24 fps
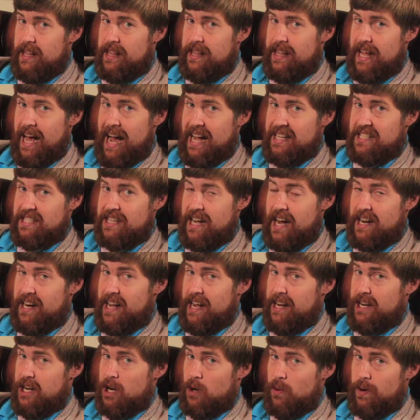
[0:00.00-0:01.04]
that's not
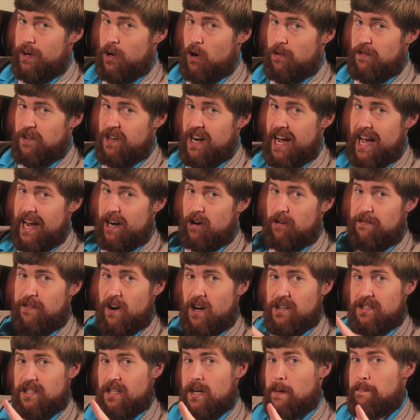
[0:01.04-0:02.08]
a going over Niagara
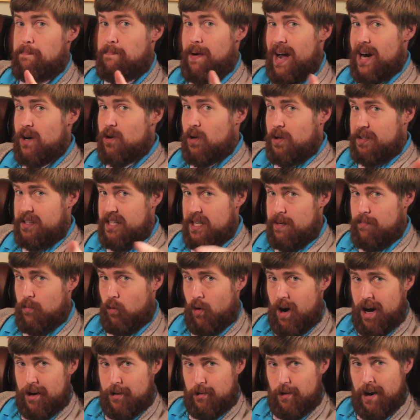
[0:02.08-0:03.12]
Falls in a barrel themed
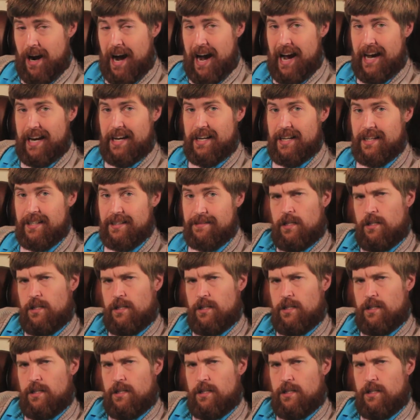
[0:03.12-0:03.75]
water ride.